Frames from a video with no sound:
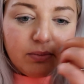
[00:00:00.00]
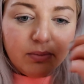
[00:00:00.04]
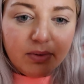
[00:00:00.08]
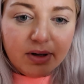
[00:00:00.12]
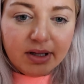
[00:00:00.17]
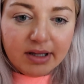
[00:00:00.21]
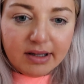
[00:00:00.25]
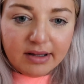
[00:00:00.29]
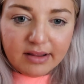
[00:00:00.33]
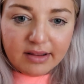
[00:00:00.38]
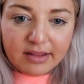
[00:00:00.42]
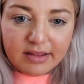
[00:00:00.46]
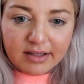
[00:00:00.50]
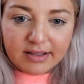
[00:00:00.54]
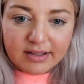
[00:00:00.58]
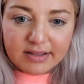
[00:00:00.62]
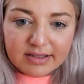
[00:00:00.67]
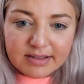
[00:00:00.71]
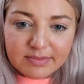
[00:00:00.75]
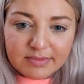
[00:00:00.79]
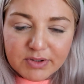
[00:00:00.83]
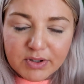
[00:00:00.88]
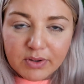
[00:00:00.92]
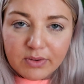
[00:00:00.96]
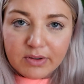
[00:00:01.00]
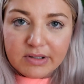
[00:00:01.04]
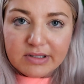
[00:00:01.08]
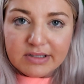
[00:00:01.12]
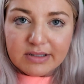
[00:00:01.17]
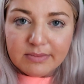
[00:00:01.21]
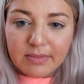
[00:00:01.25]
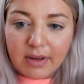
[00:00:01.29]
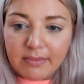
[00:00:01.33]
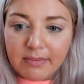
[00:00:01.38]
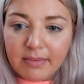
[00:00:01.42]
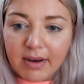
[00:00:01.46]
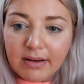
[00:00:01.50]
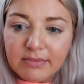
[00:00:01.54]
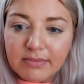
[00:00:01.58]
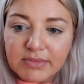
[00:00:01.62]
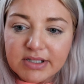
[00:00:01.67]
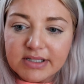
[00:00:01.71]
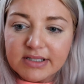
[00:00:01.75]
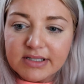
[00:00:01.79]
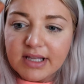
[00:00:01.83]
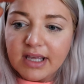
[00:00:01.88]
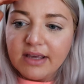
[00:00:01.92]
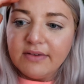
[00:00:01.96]
with some toys that my mom
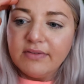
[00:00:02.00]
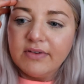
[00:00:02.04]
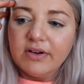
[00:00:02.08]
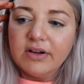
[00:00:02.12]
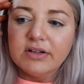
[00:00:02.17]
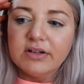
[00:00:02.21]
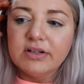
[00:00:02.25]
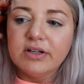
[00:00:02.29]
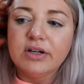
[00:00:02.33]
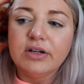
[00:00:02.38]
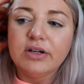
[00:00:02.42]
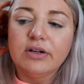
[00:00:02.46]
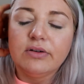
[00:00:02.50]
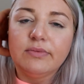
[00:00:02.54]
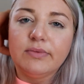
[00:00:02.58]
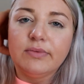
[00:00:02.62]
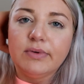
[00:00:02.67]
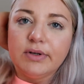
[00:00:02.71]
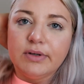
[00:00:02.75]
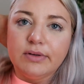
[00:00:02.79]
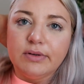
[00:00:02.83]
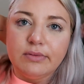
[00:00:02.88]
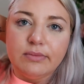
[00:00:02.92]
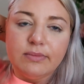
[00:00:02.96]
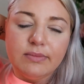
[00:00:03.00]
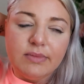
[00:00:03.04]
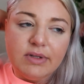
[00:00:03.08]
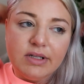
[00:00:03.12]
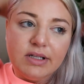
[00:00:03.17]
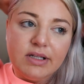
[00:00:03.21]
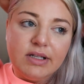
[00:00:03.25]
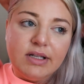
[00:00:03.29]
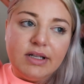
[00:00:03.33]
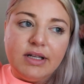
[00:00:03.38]
just gave her in her room.